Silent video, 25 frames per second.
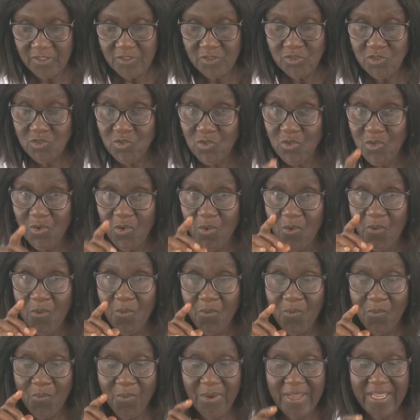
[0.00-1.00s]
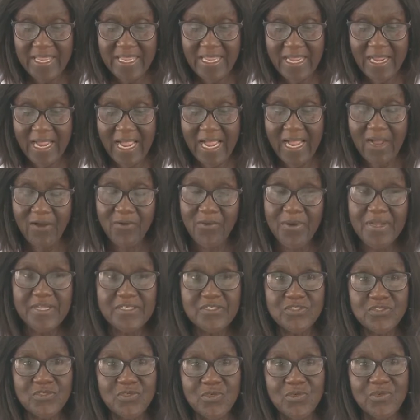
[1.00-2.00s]
So we are
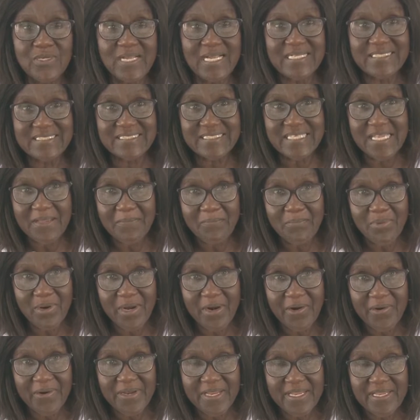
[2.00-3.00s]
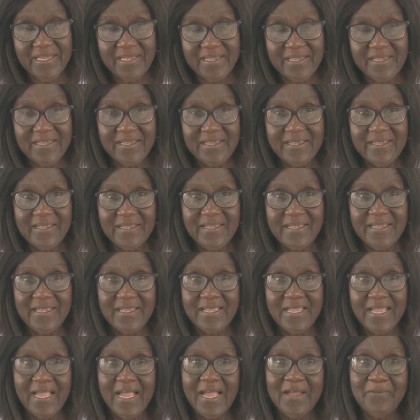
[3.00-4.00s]
going to look at temporary
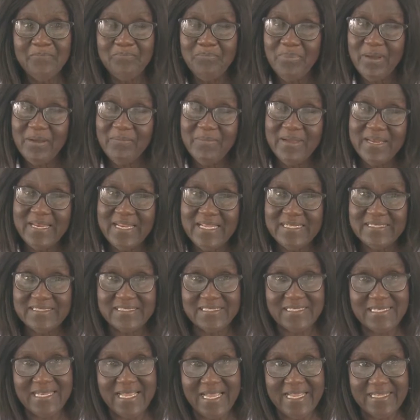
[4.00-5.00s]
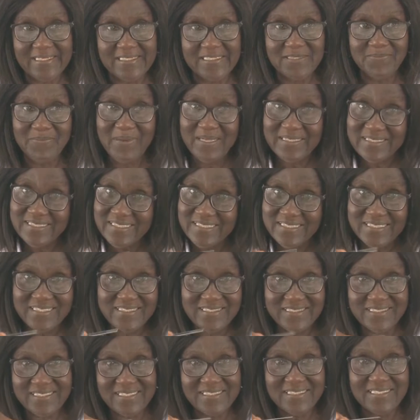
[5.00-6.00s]
and permanent slides, but this
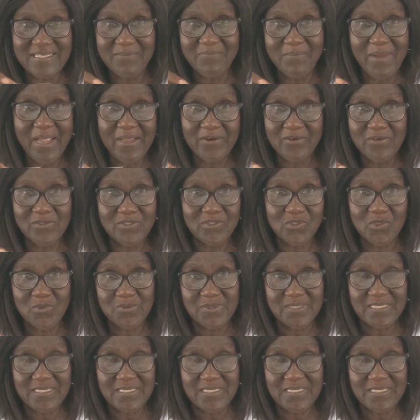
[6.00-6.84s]
is just a microscope